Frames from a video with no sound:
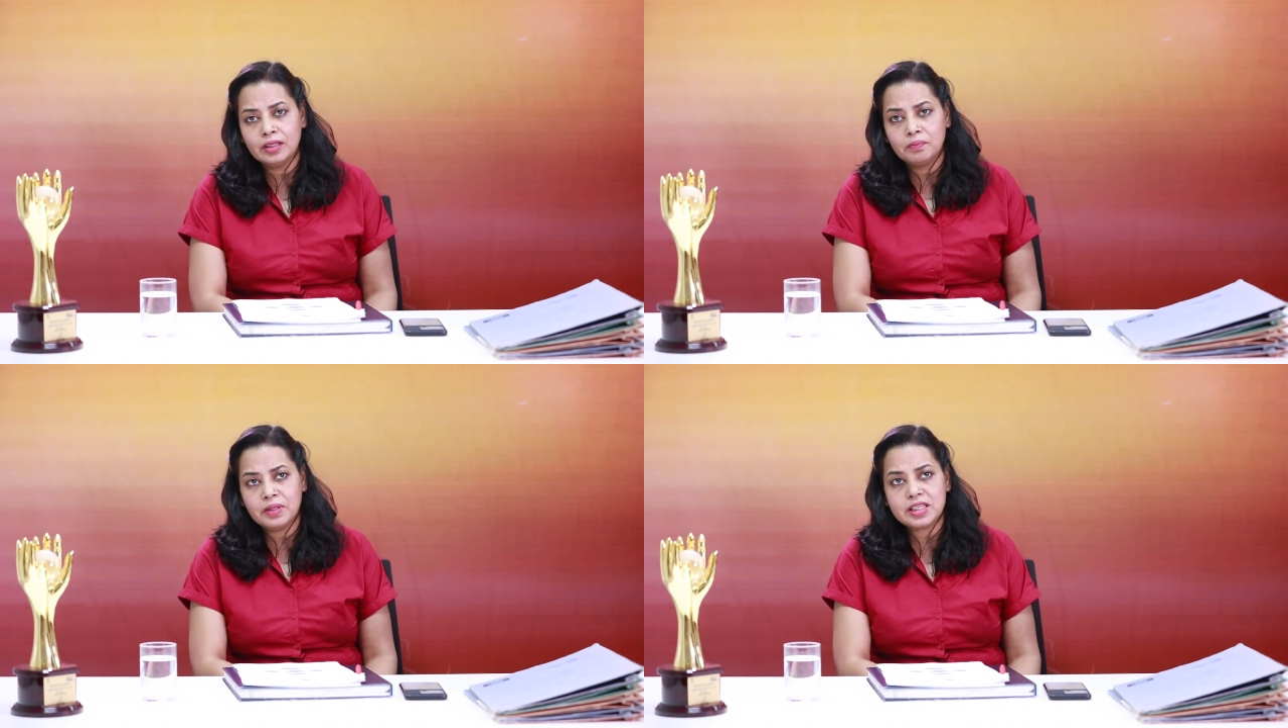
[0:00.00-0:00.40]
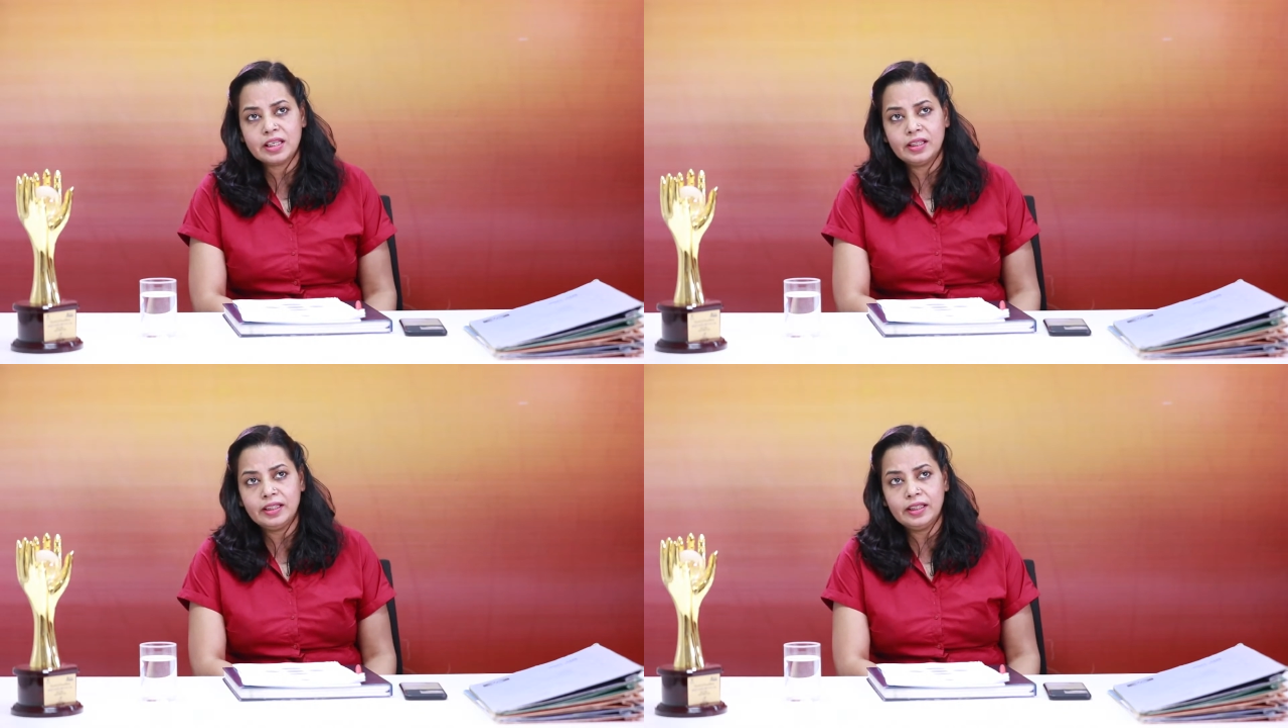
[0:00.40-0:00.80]

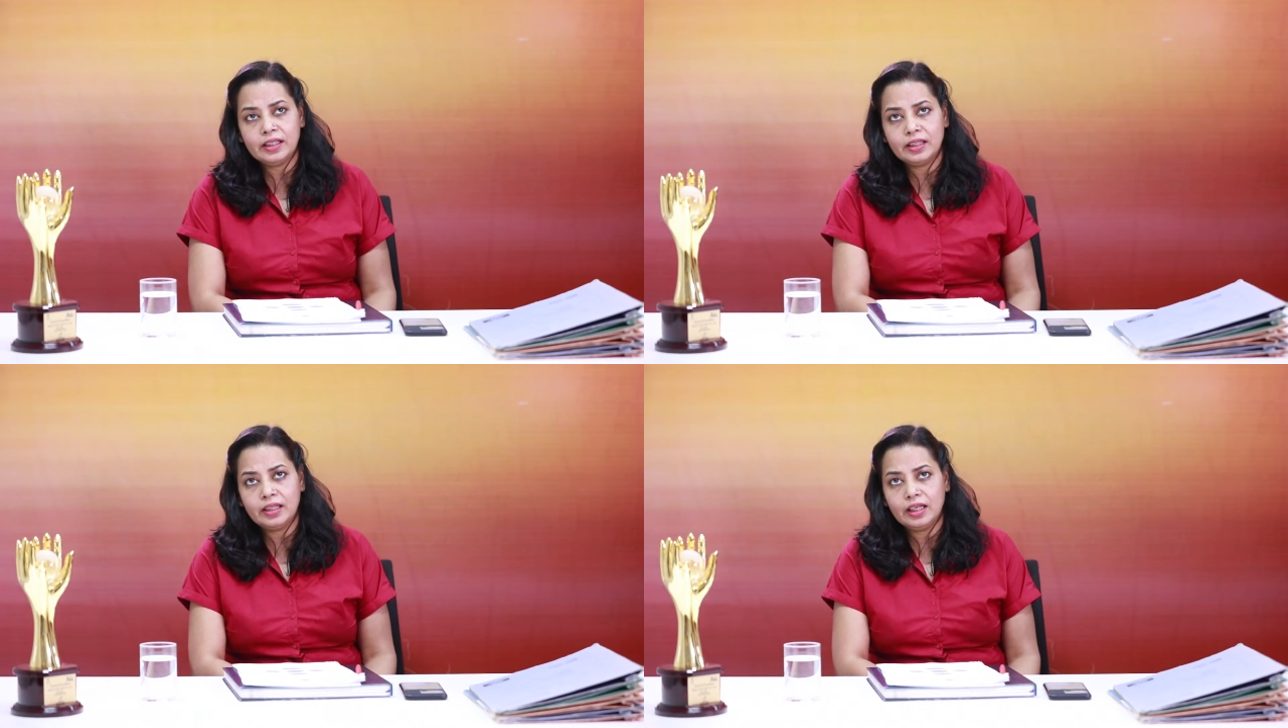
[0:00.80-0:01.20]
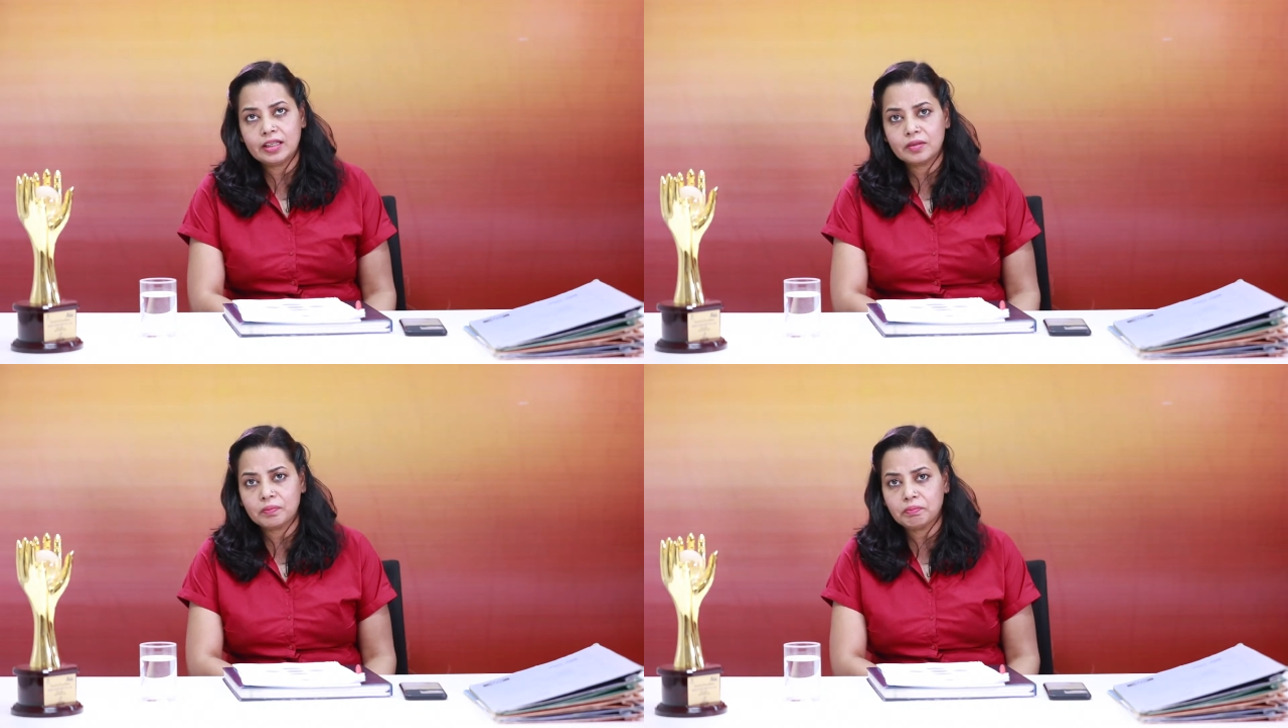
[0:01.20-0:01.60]
Basically,
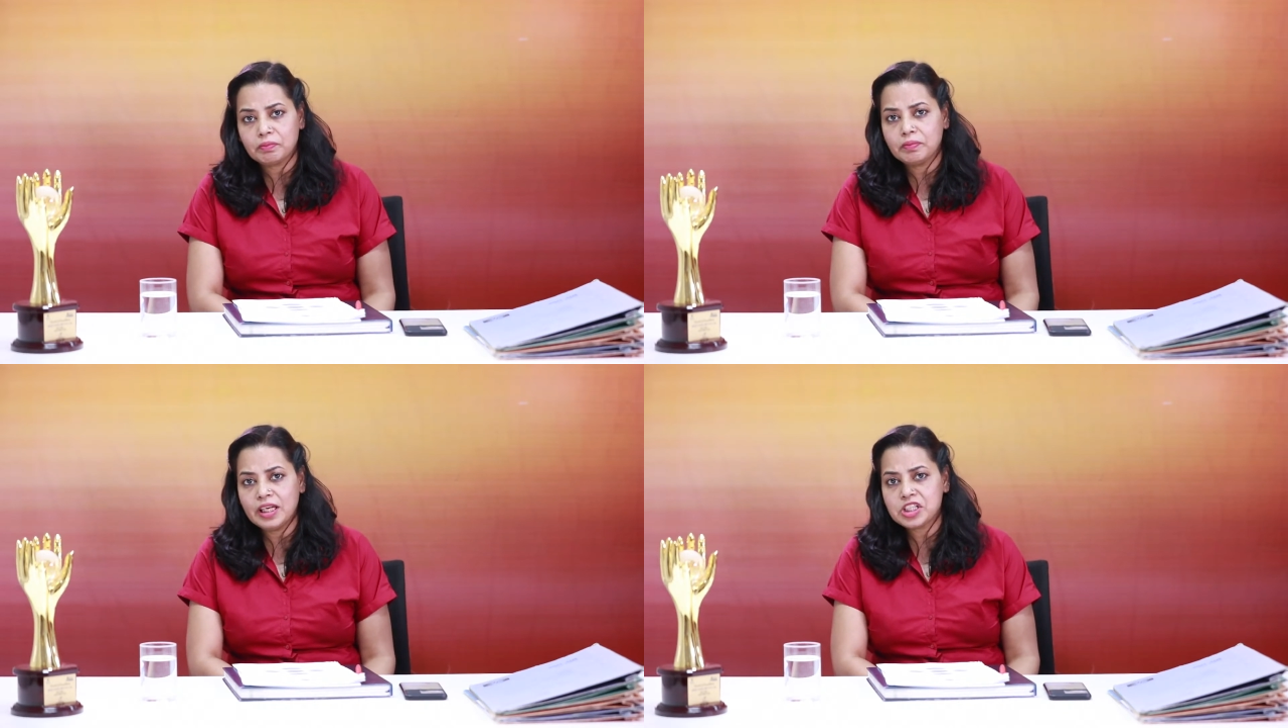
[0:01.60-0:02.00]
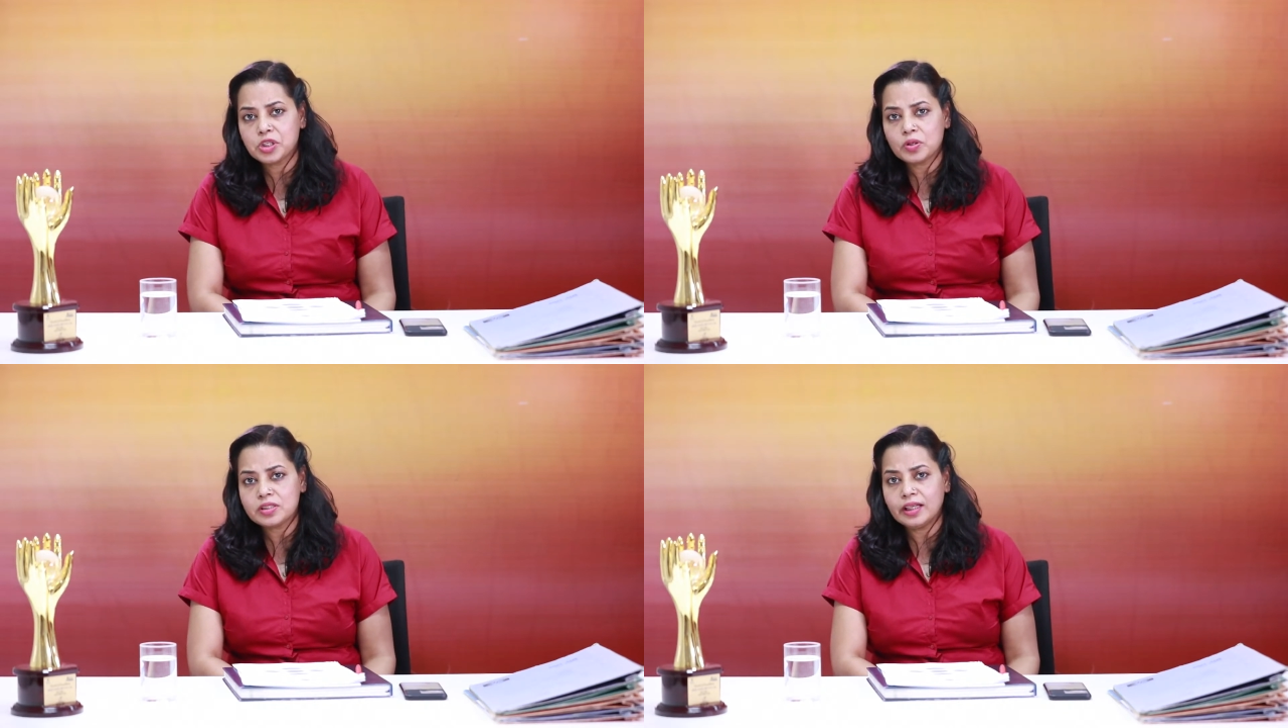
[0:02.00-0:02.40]
it makes
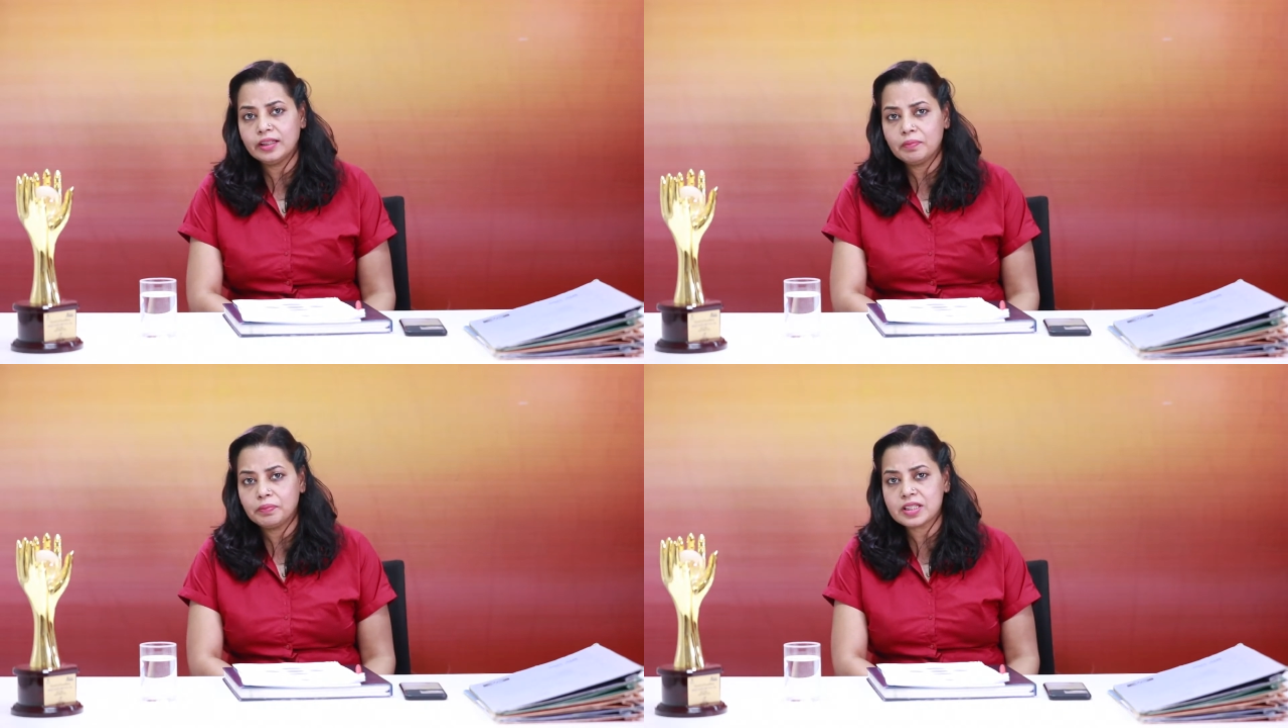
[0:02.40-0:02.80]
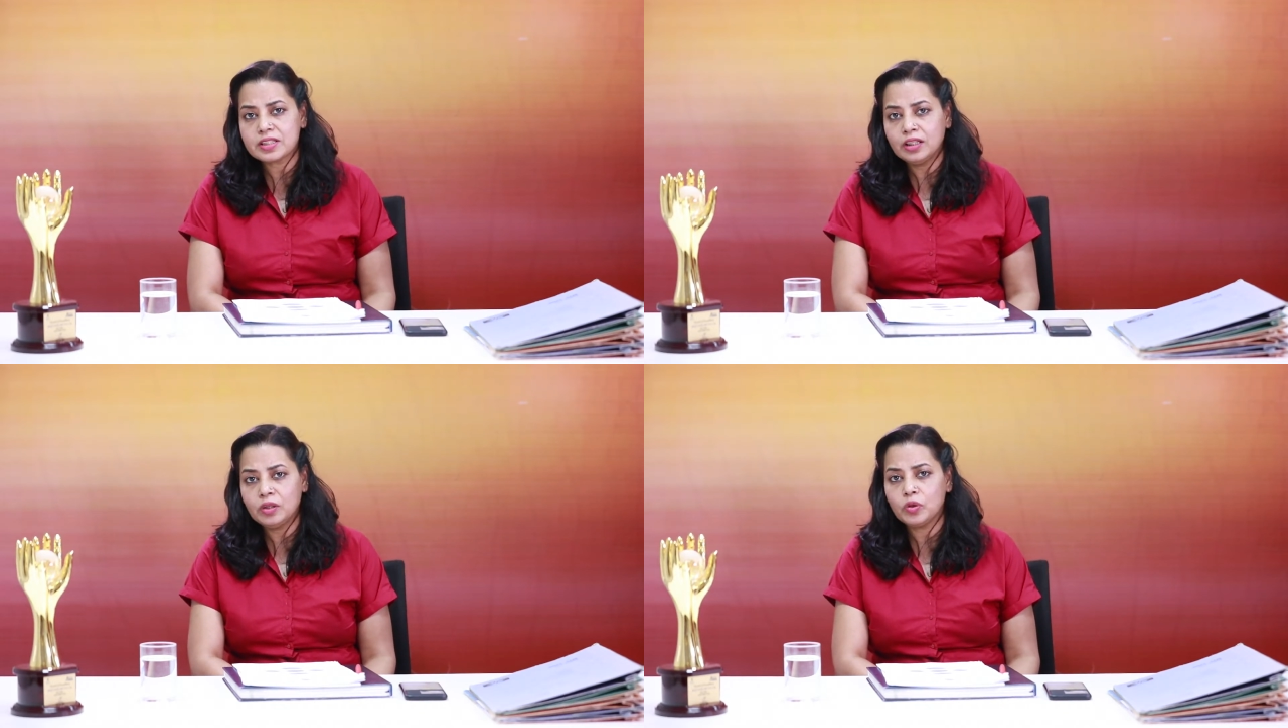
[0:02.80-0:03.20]
sure that the
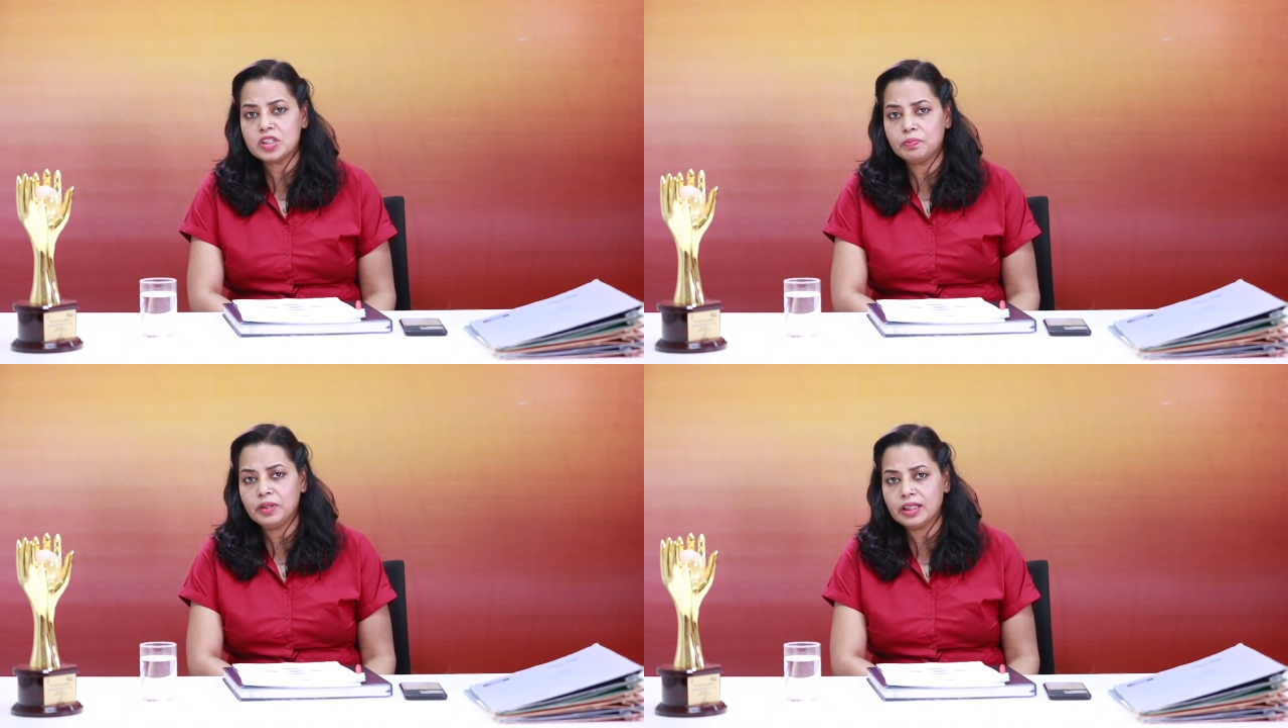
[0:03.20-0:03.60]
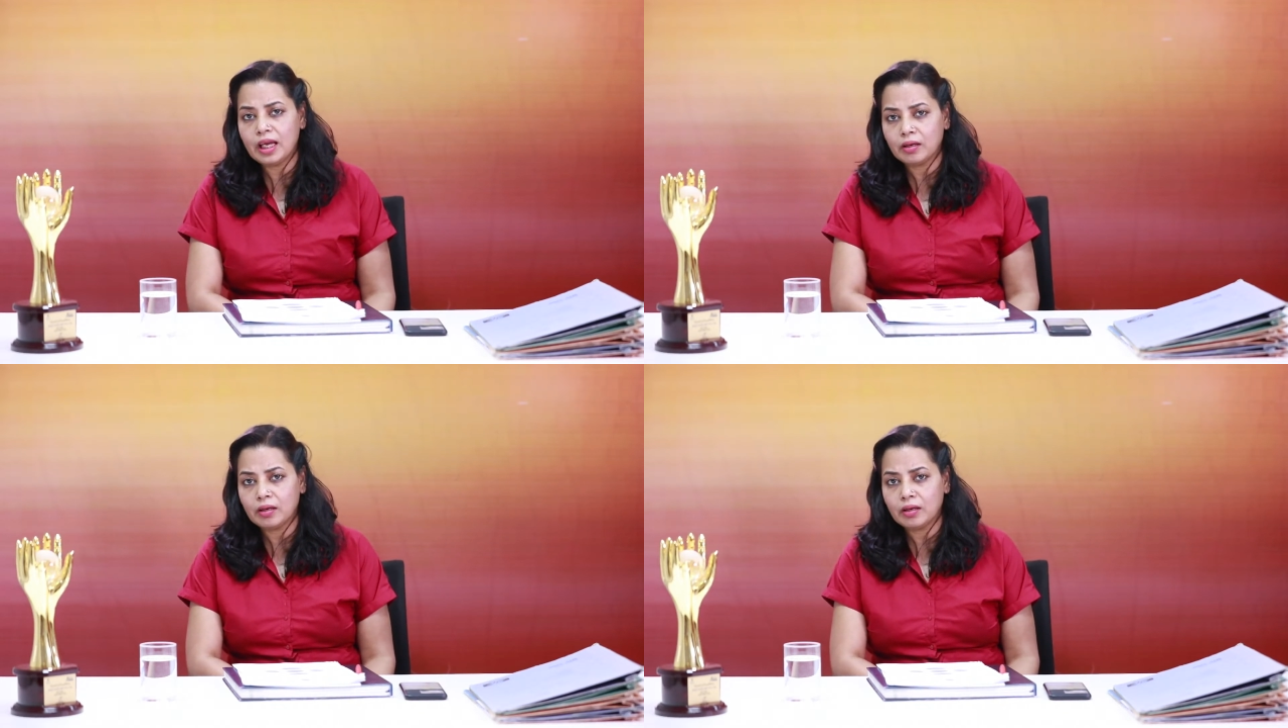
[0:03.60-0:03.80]
person who is being